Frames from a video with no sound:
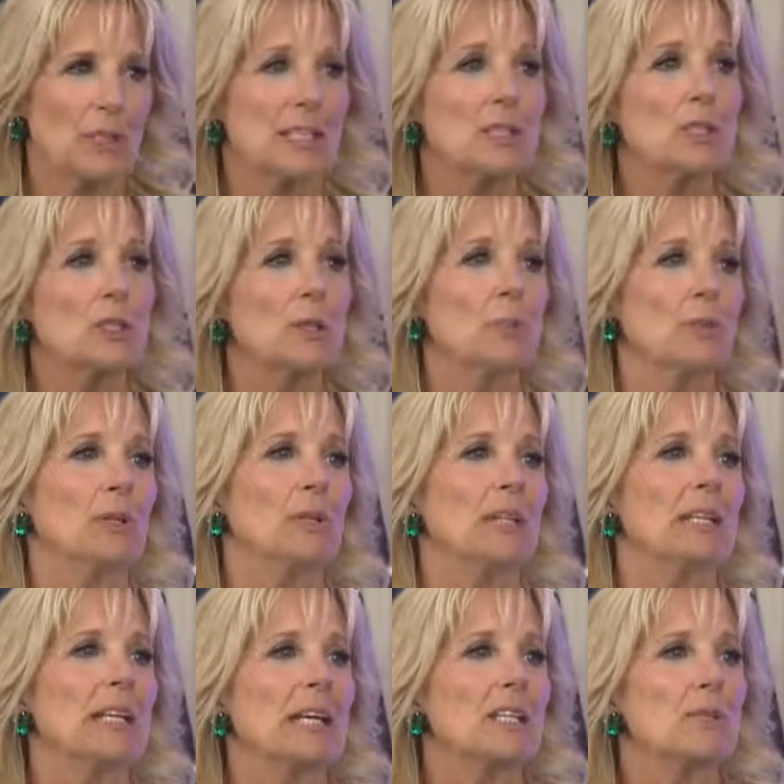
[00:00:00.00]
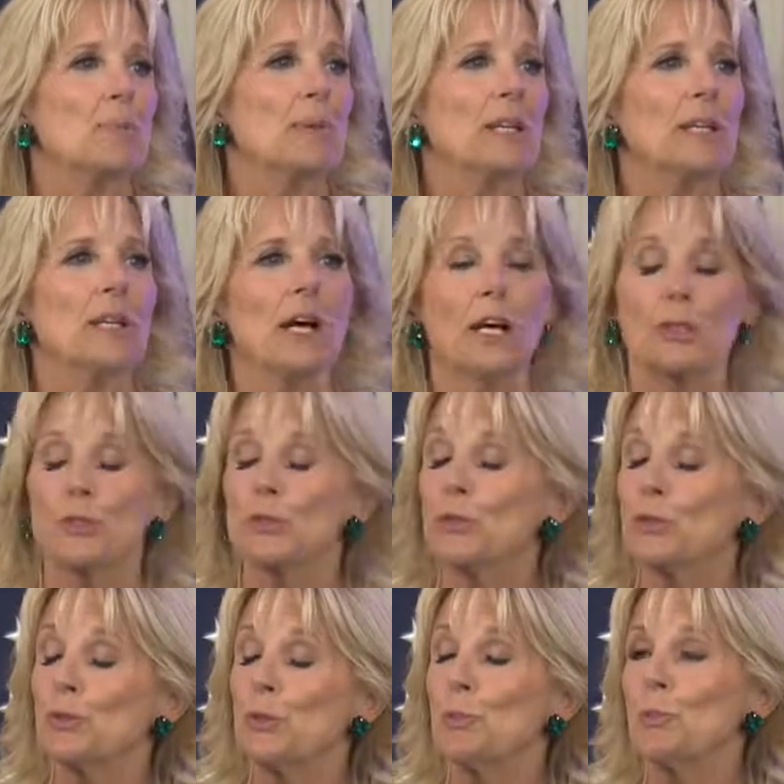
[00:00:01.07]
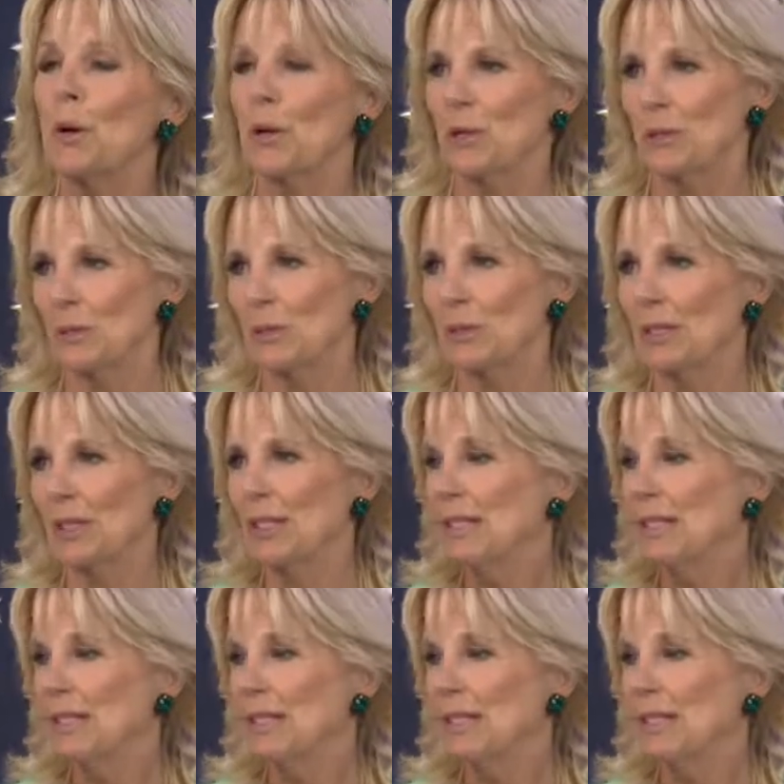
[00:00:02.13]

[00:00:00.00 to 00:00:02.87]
this community has been a true partner